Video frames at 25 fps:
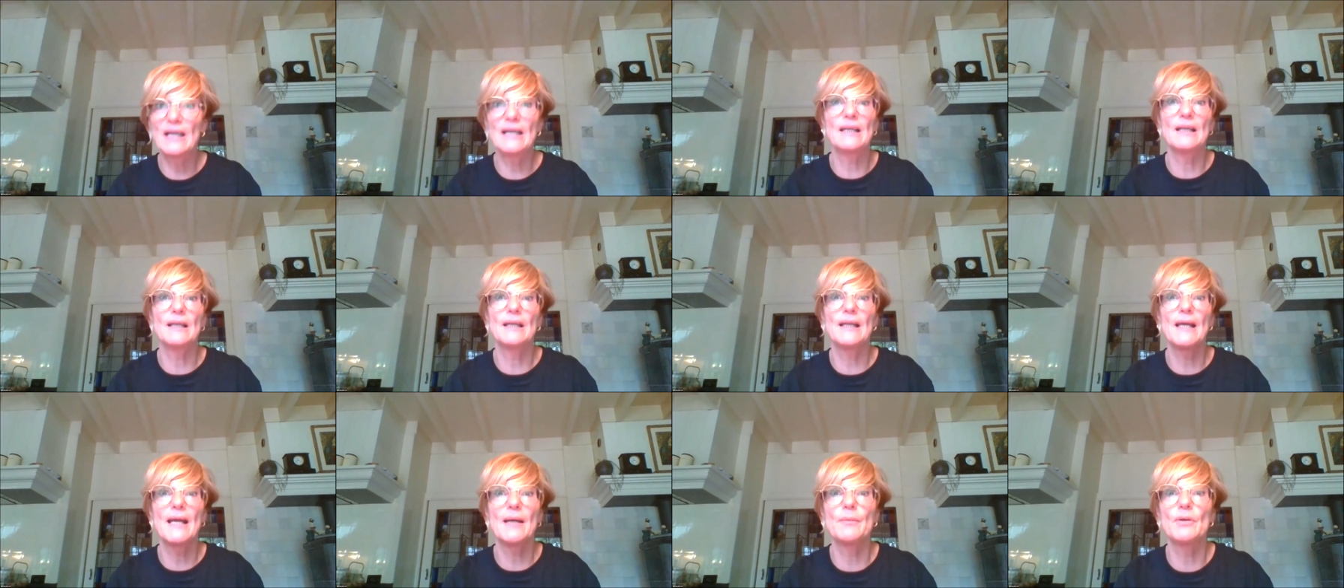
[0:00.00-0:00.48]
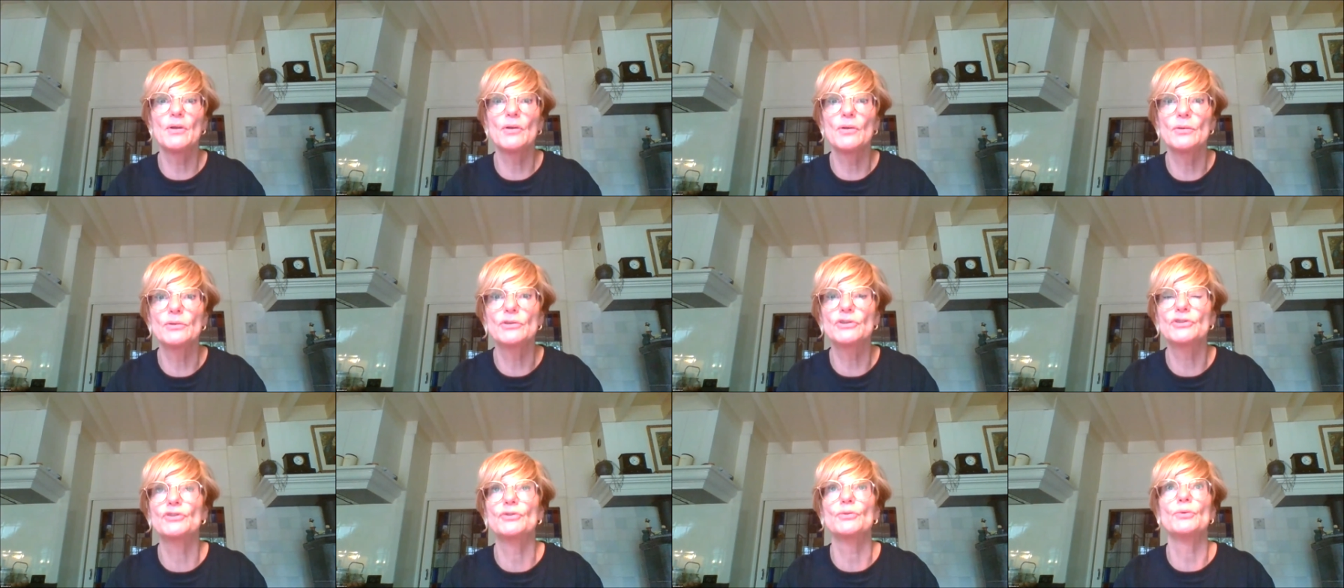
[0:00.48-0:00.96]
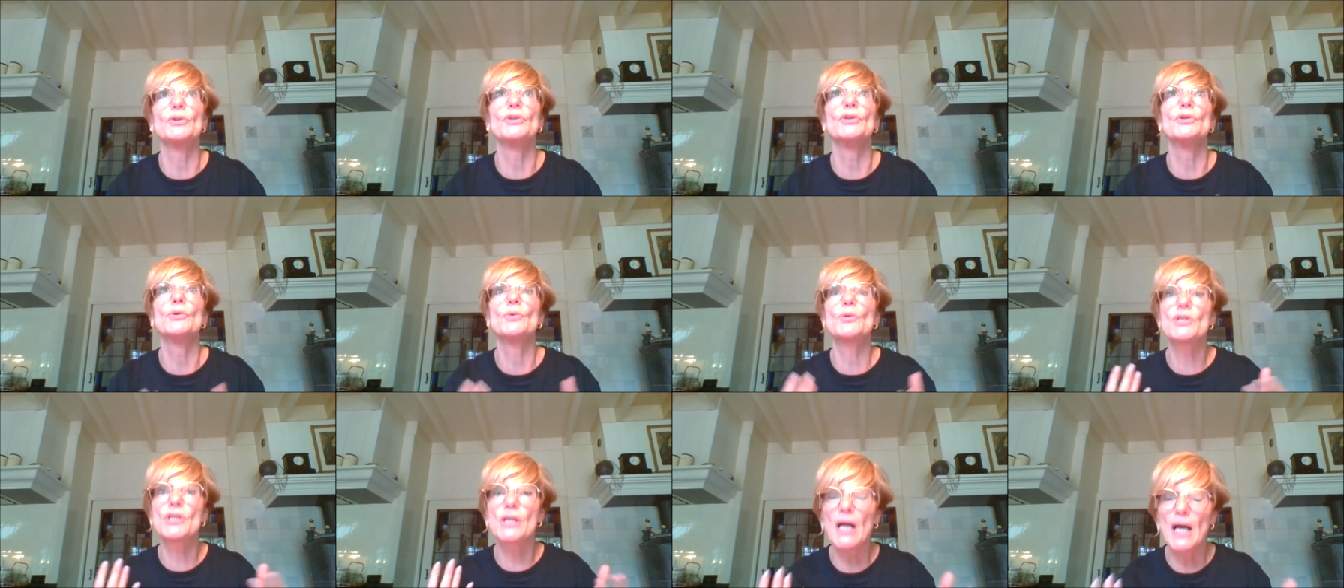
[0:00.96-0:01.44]
the neighborhoods, to
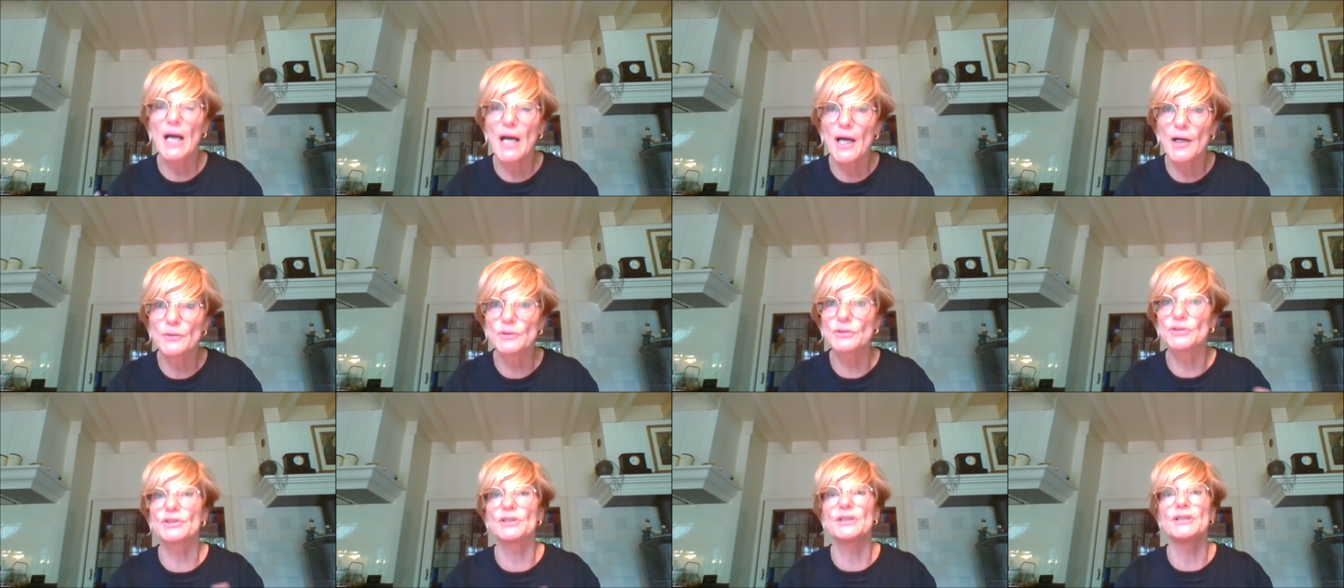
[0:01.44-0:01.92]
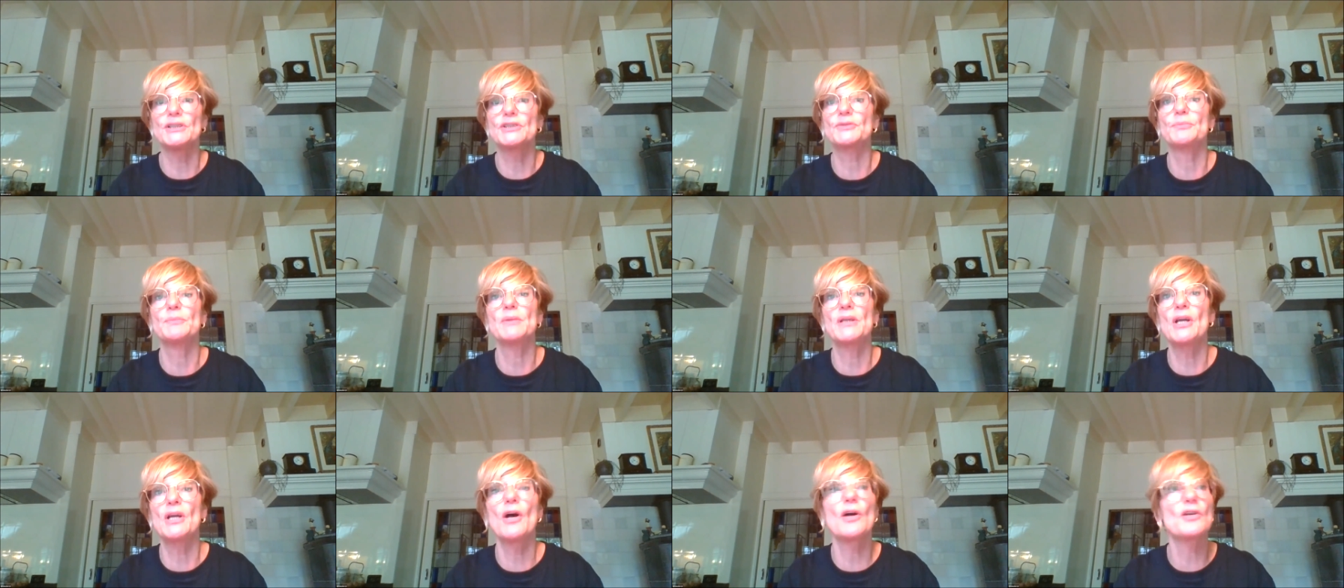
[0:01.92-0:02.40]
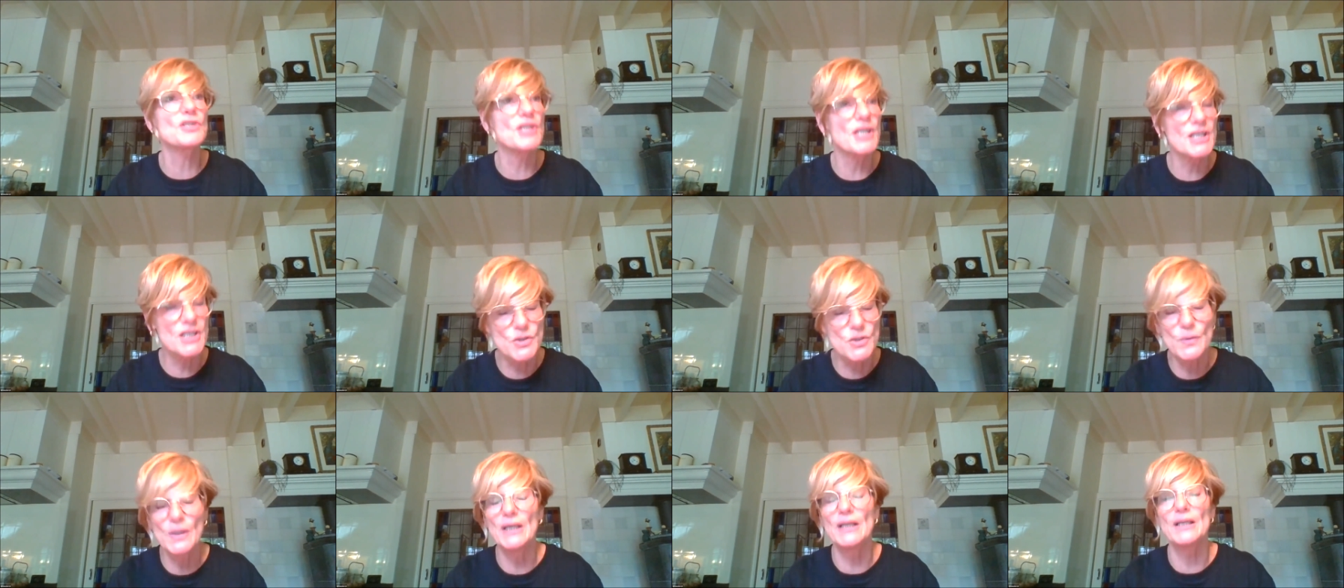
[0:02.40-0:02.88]
use the houses, because
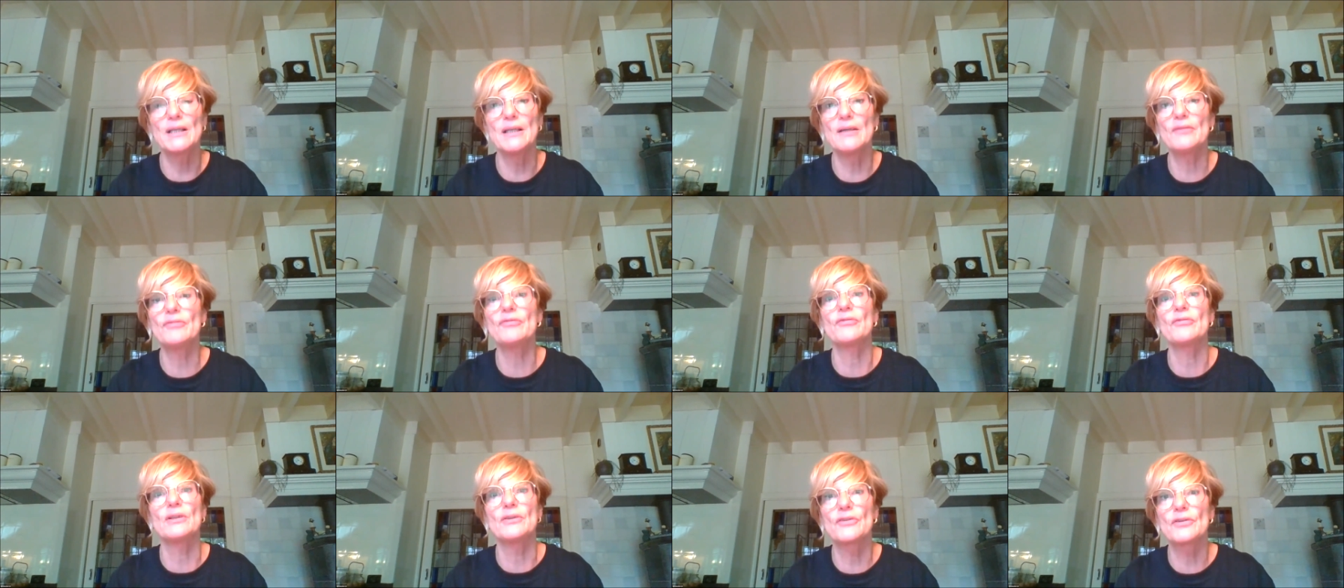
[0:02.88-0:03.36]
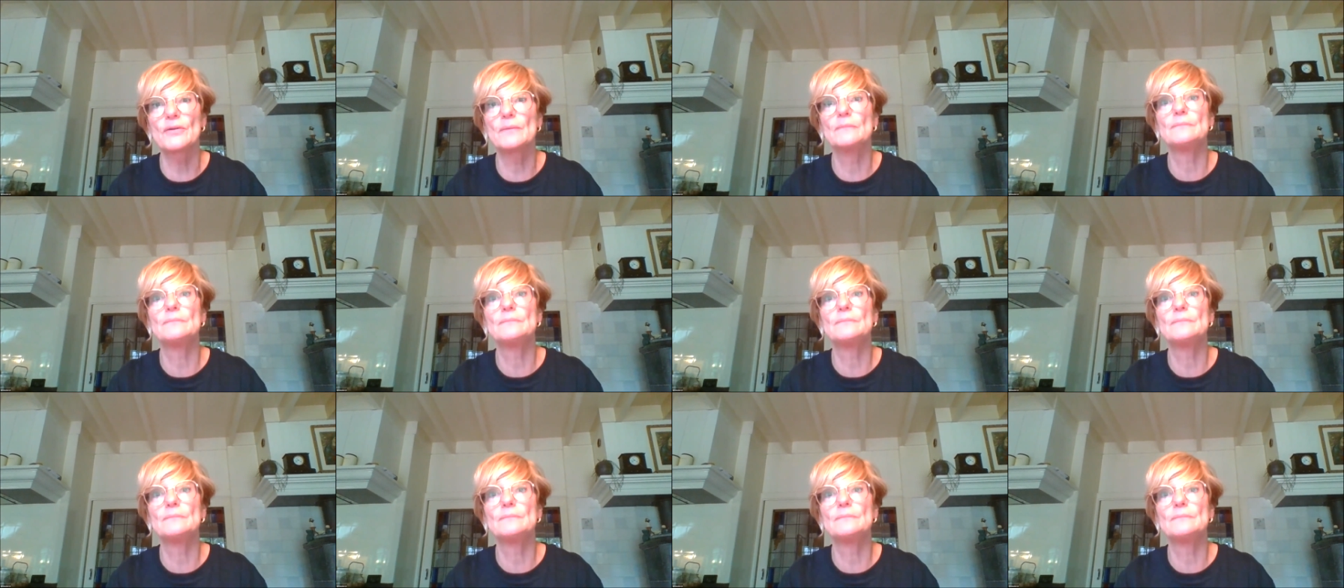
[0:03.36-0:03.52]
it's really different.